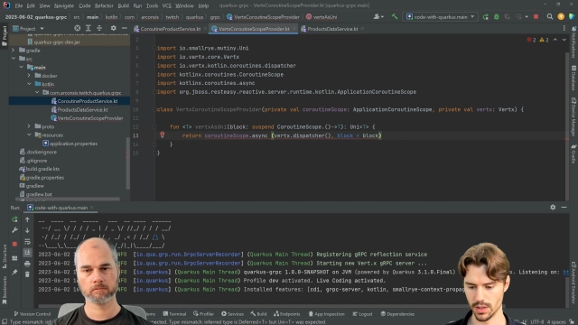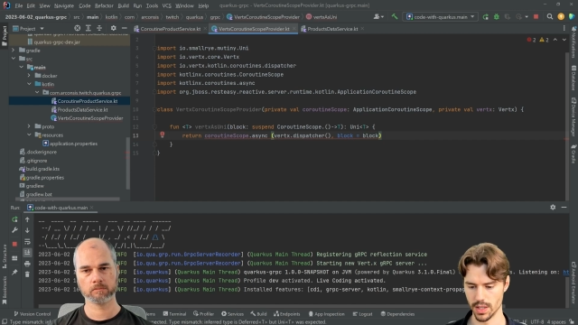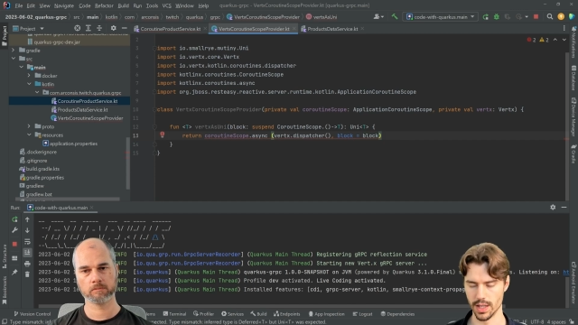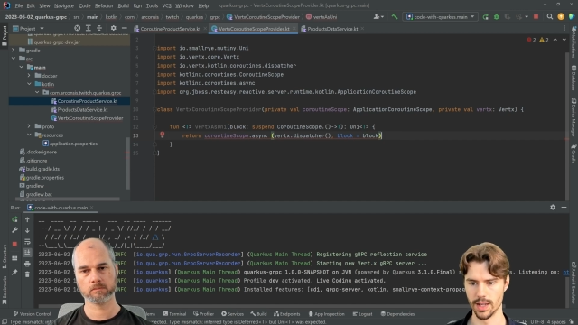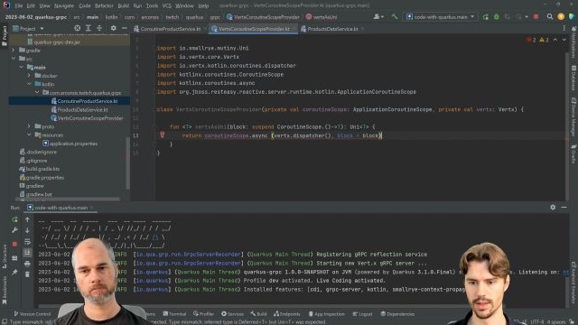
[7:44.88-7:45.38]

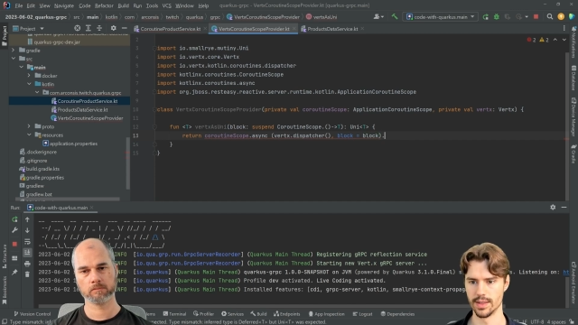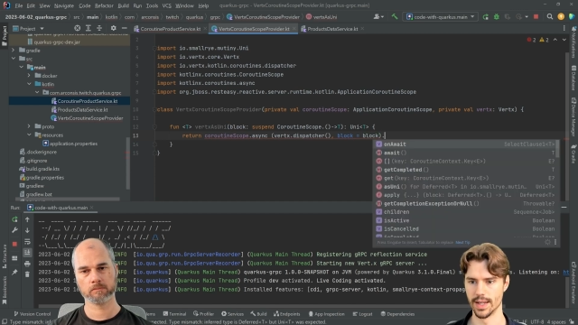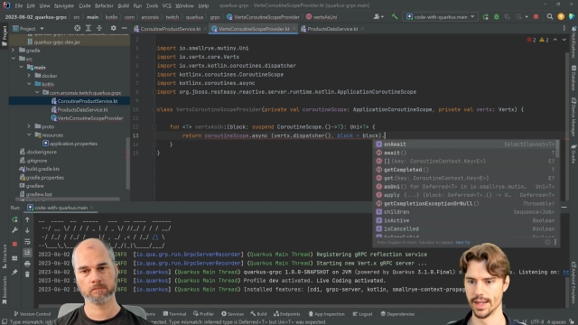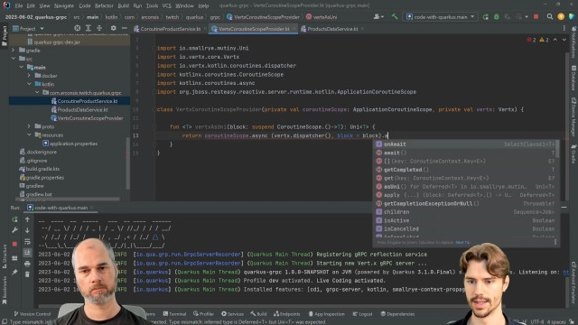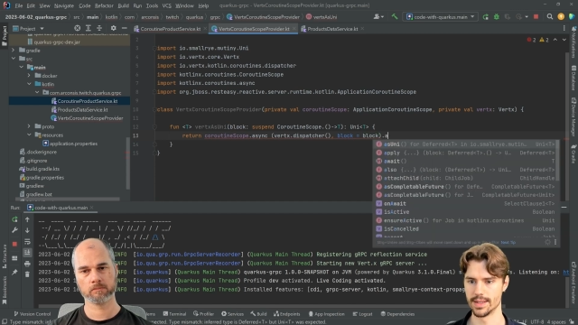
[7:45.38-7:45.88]
Speaker 1: And
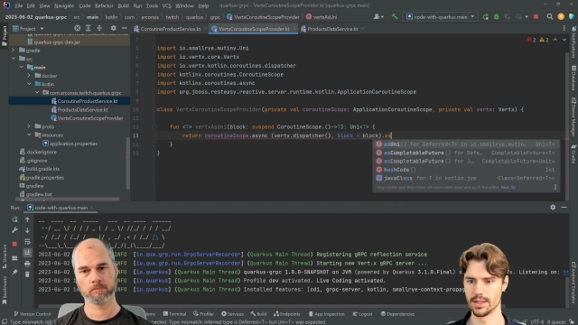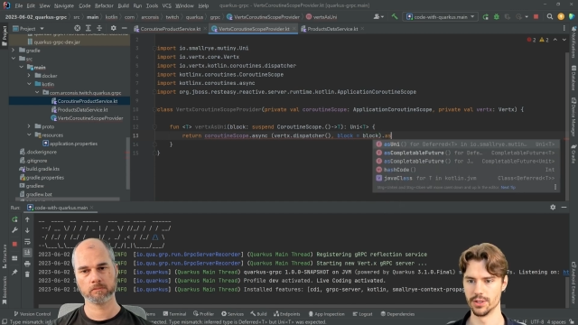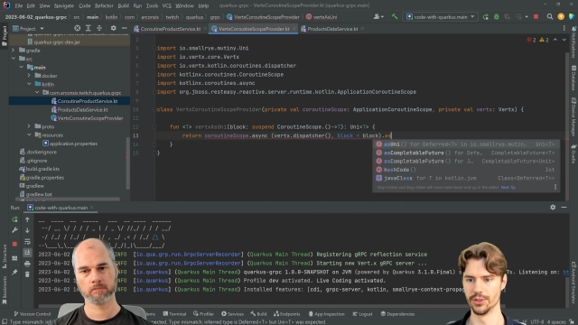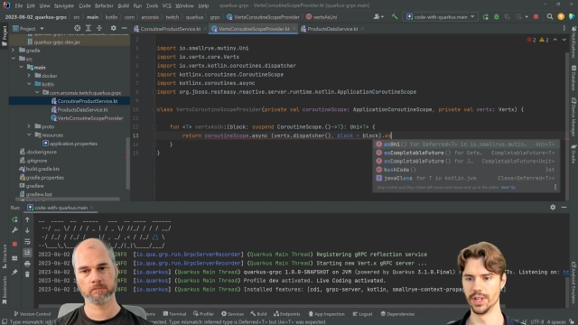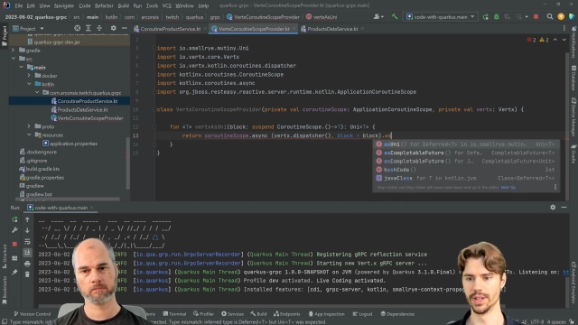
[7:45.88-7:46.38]
as
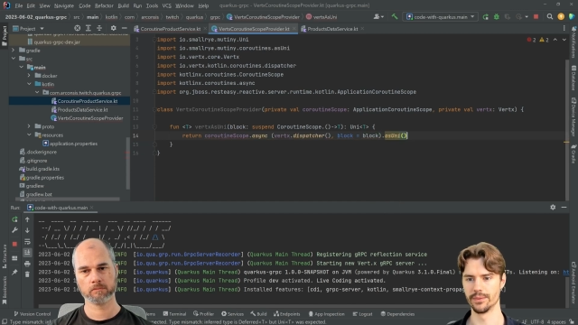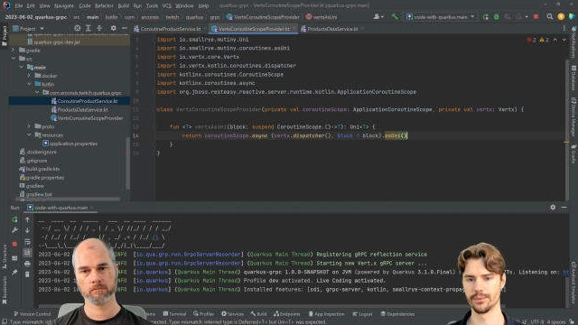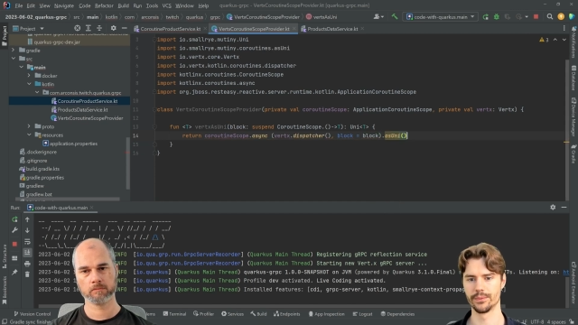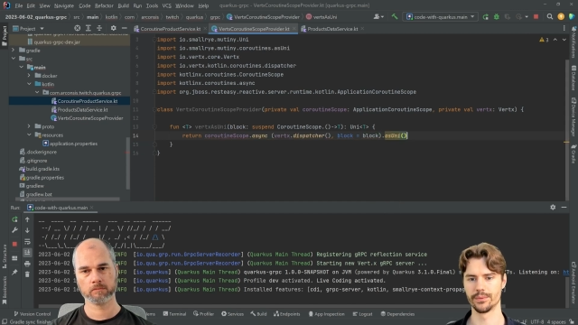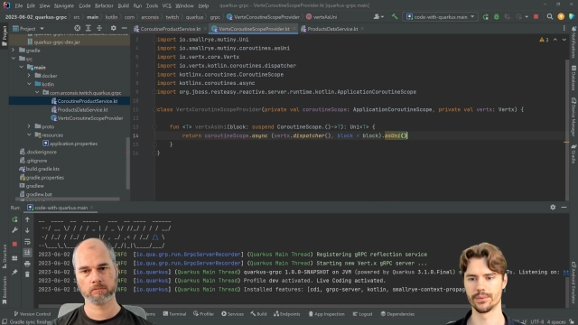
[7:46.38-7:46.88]
uni.
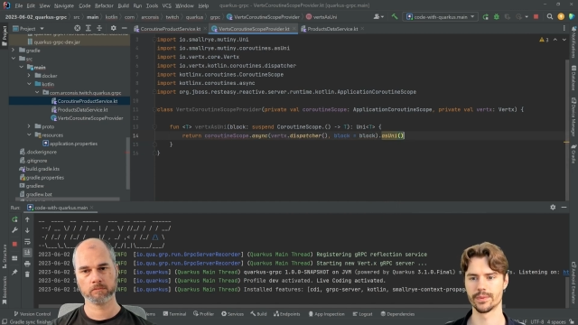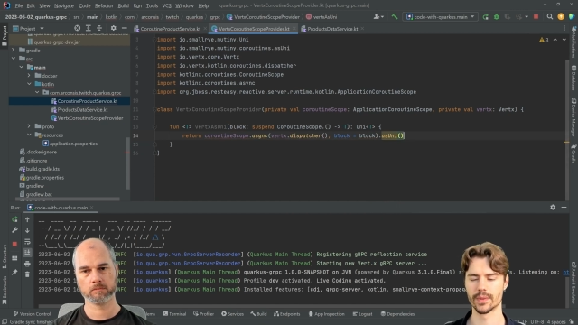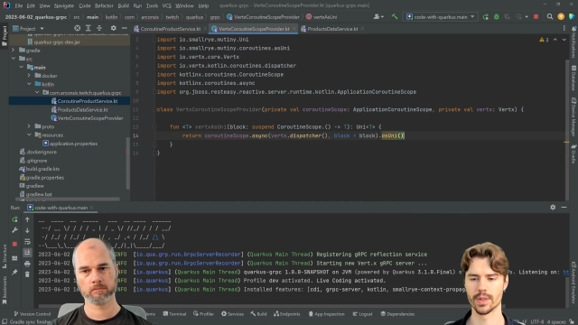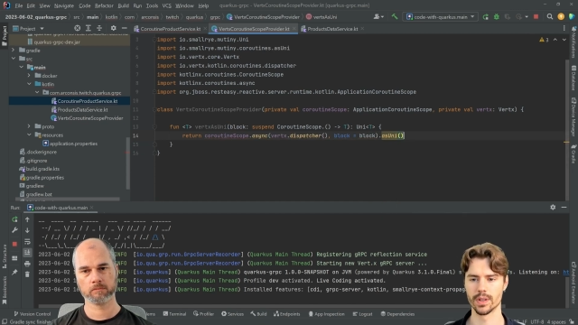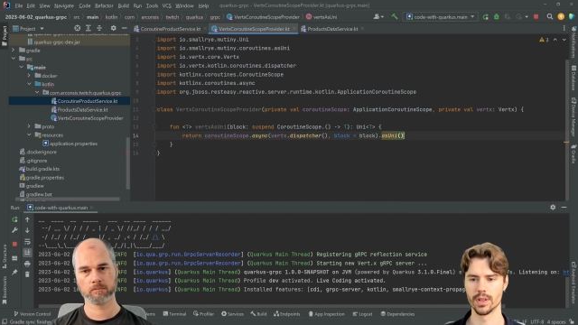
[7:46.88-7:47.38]

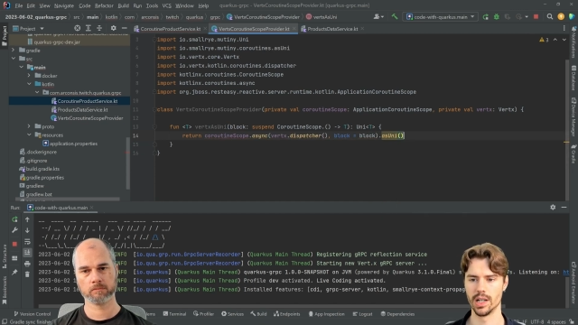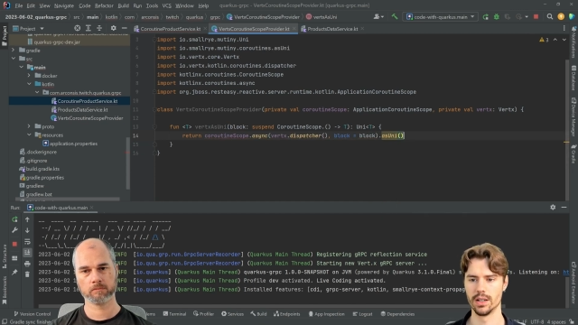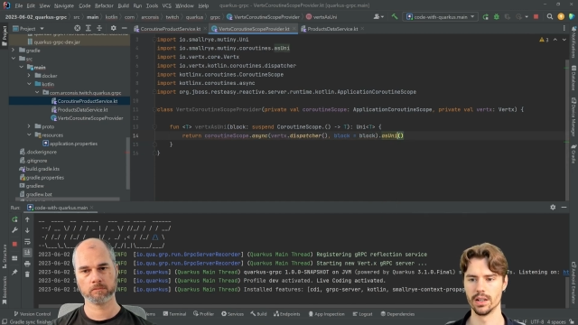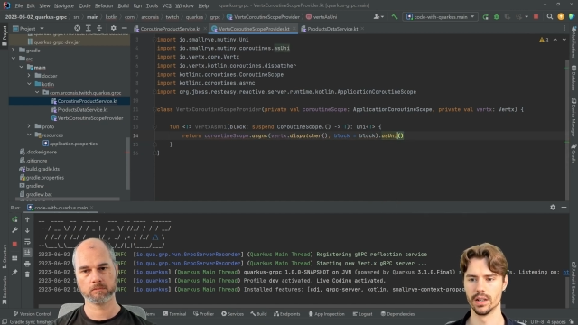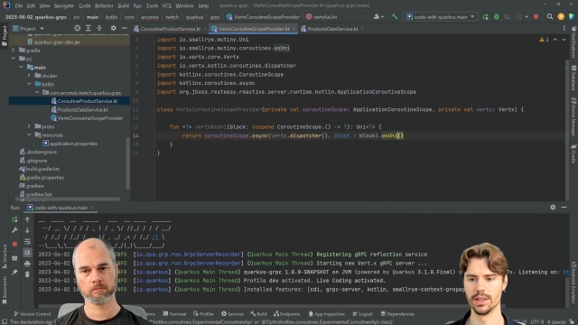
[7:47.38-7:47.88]

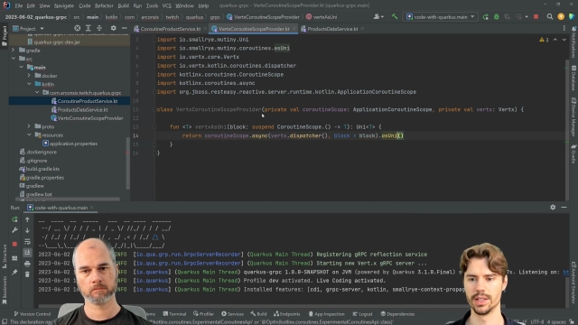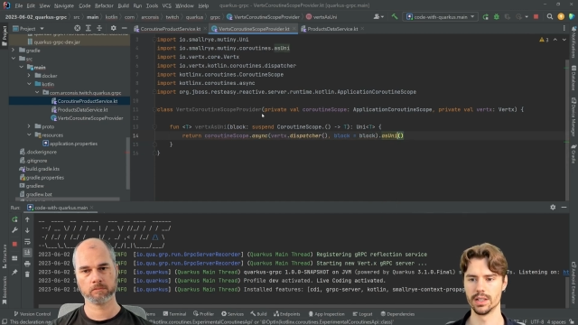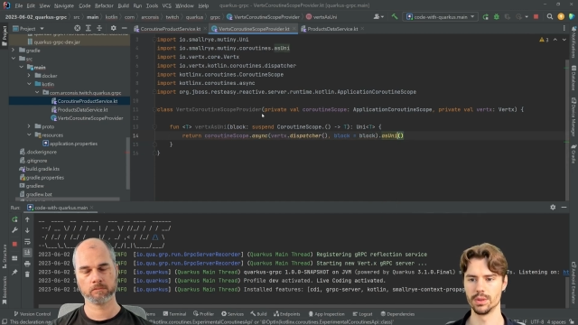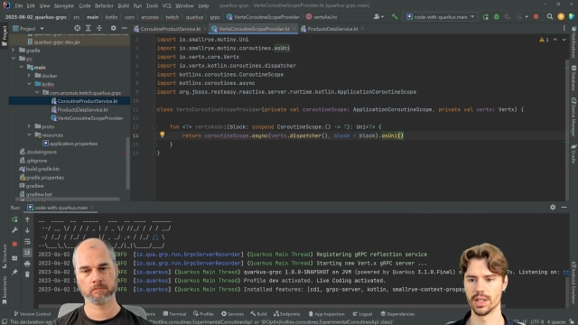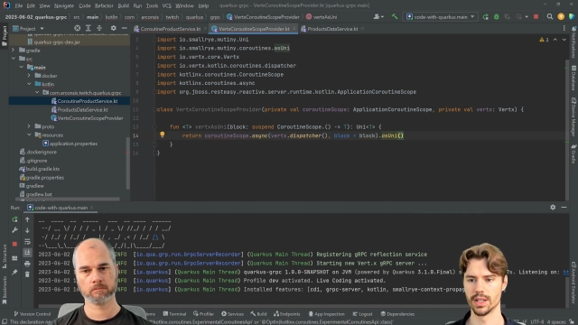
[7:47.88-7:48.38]
And here
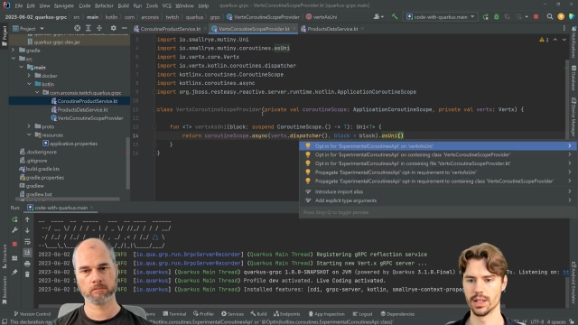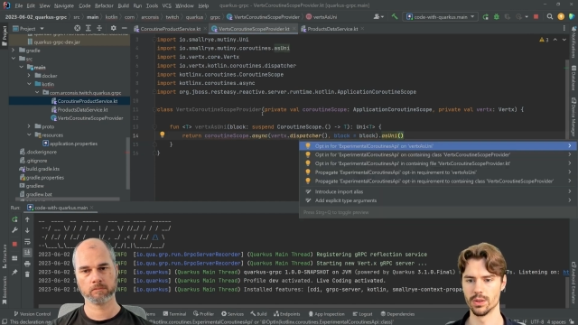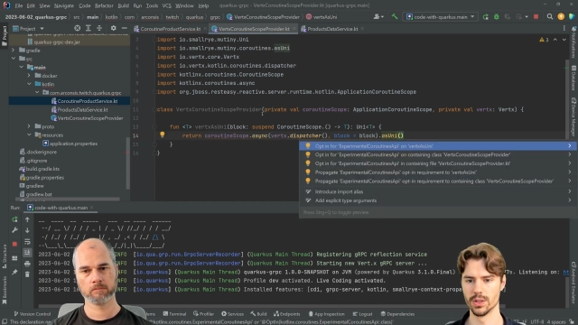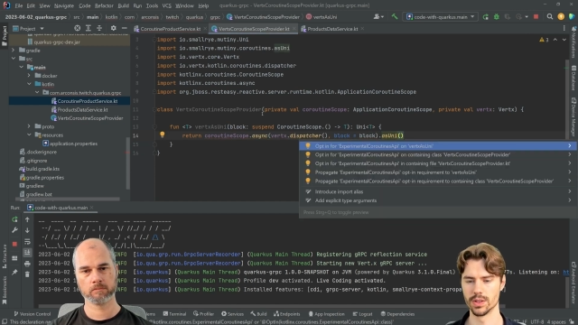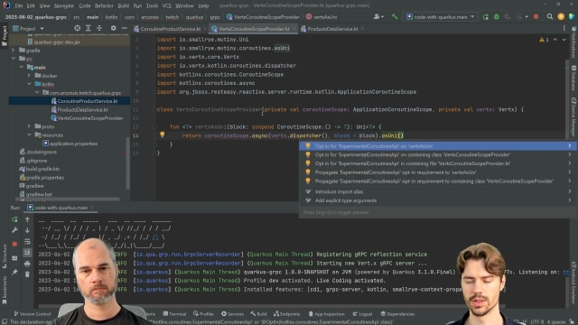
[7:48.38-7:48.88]
we can now
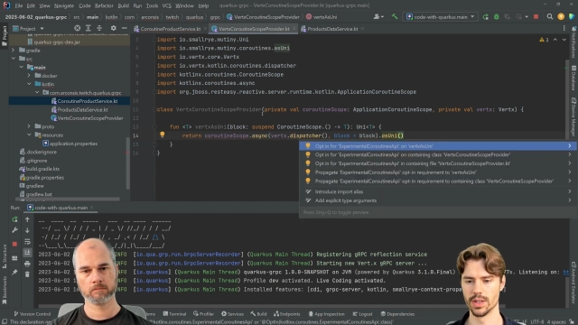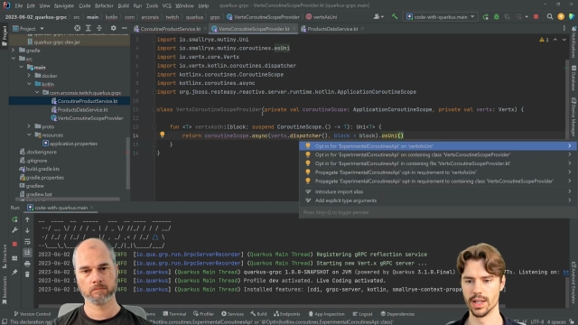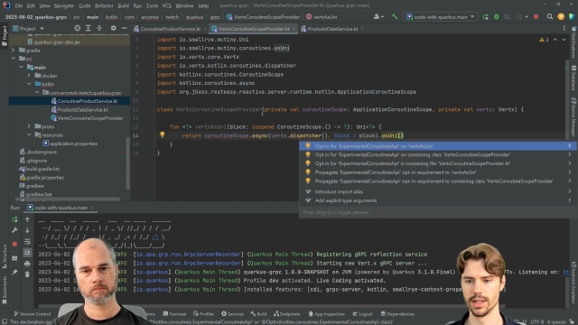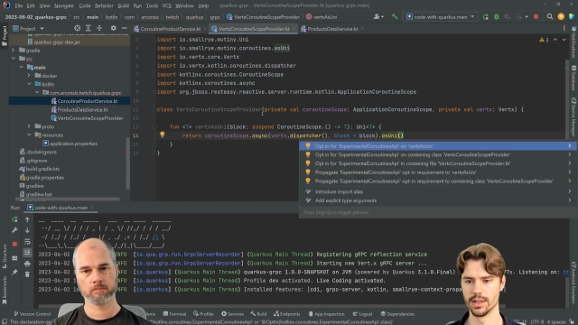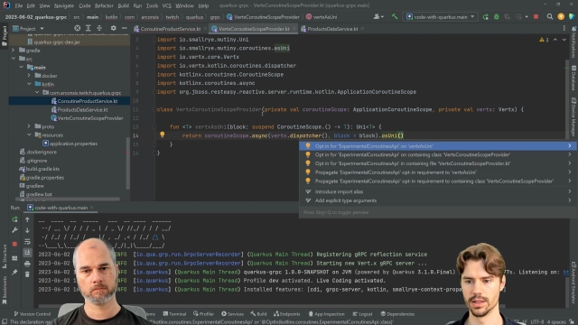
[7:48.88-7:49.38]
also add